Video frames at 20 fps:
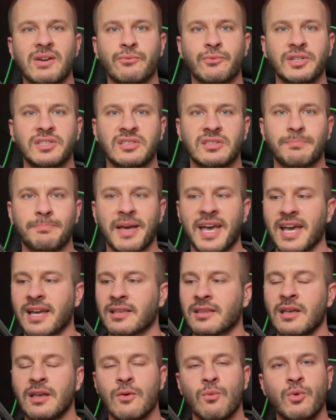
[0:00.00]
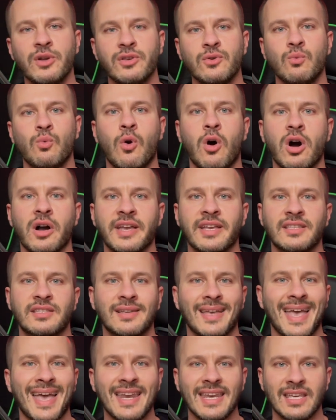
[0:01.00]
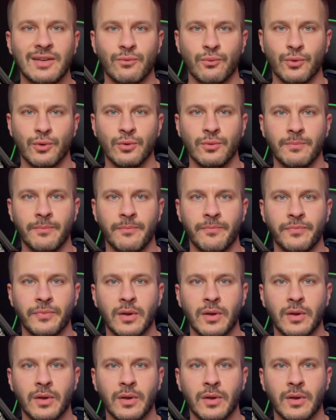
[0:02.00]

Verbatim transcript: respect when you walk into any room.